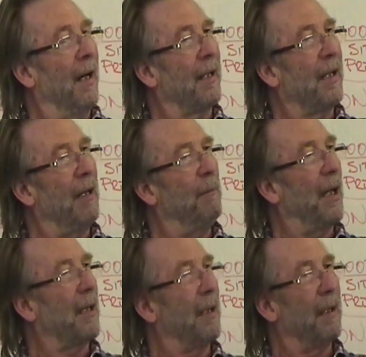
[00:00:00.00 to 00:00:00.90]
I came
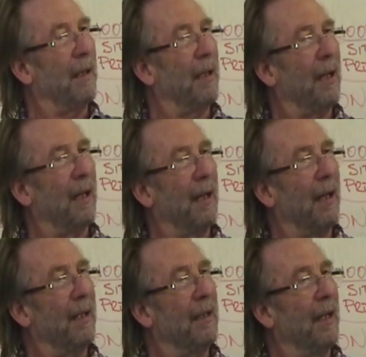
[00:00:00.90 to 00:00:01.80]
back and
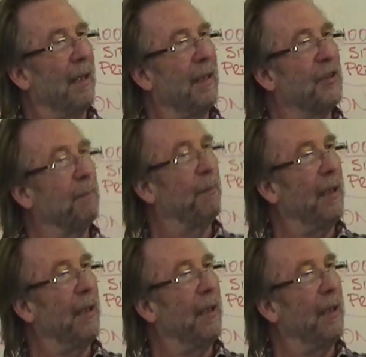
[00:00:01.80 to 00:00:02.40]
I did some